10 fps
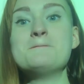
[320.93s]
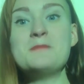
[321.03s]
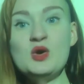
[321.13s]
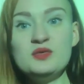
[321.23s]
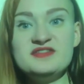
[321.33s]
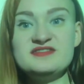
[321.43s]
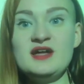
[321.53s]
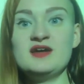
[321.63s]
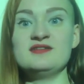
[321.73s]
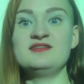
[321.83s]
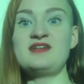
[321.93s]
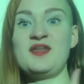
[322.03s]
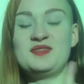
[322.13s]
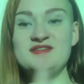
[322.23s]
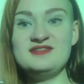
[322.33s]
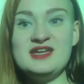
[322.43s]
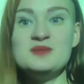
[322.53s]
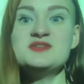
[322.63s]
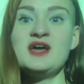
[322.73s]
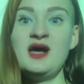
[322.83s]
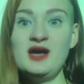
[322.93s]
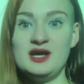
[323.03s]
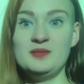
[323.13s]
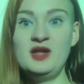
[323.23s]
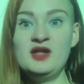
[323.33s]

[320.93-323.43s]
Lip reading: both suns at the same time.